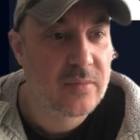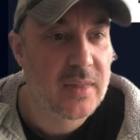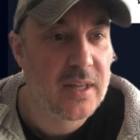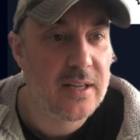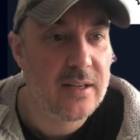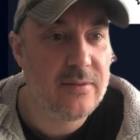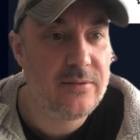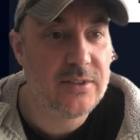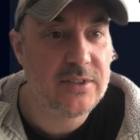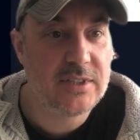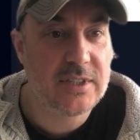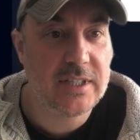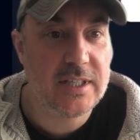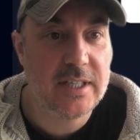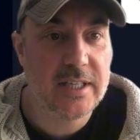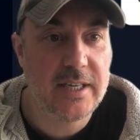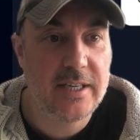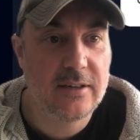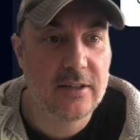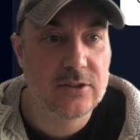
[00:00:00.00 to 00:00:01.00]
If you see
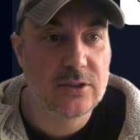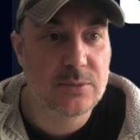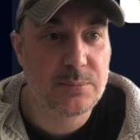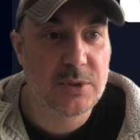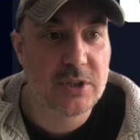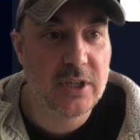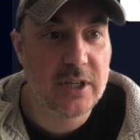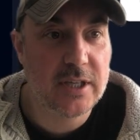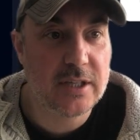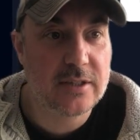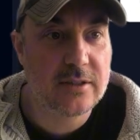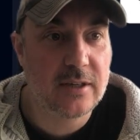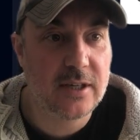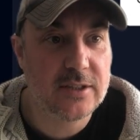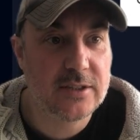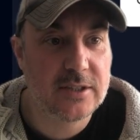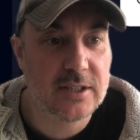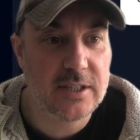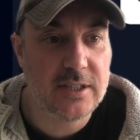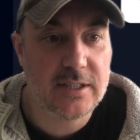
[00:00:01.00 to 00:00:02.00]
here, I'll just bring it
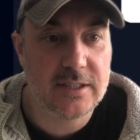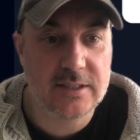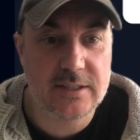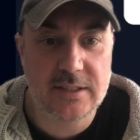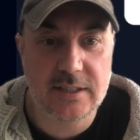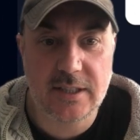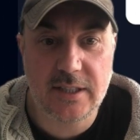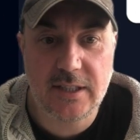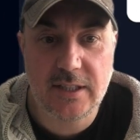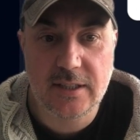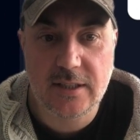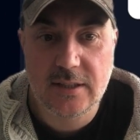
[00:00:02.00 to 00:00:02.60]
across so you can see.